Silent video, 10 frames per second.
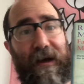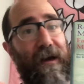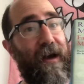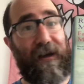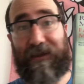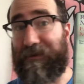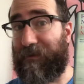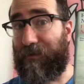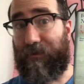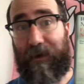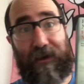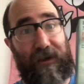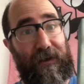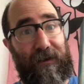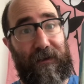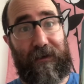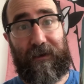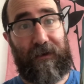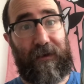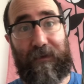He hasn't
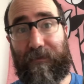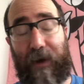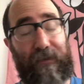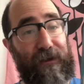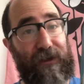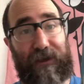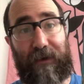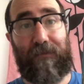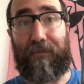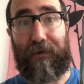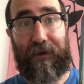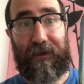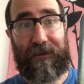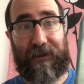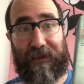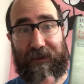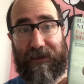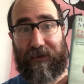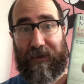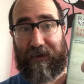published a book since
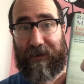this one.